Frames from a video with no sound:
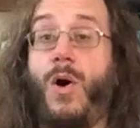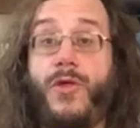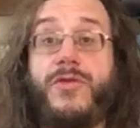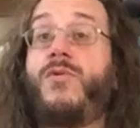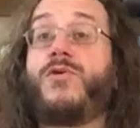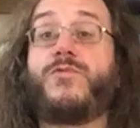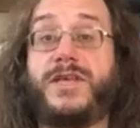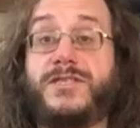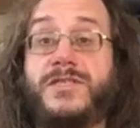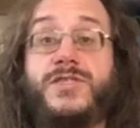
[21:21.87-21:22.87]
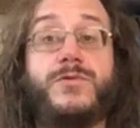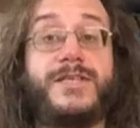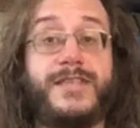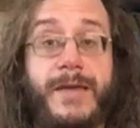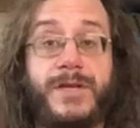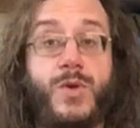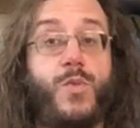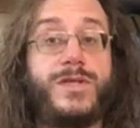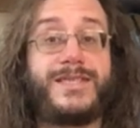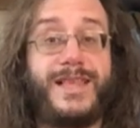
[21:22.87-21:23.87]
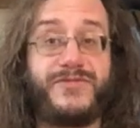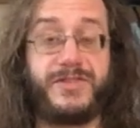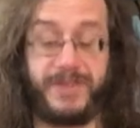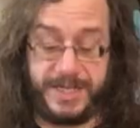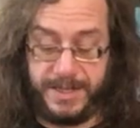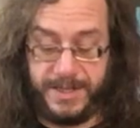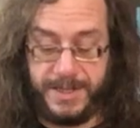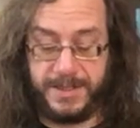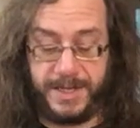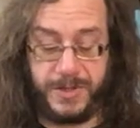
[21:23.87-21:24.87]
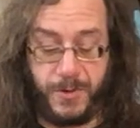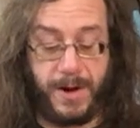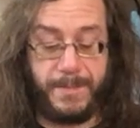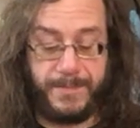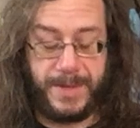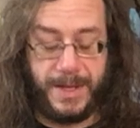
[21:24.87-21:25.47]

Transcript: All the more reason to examine what's left of it, said Torin.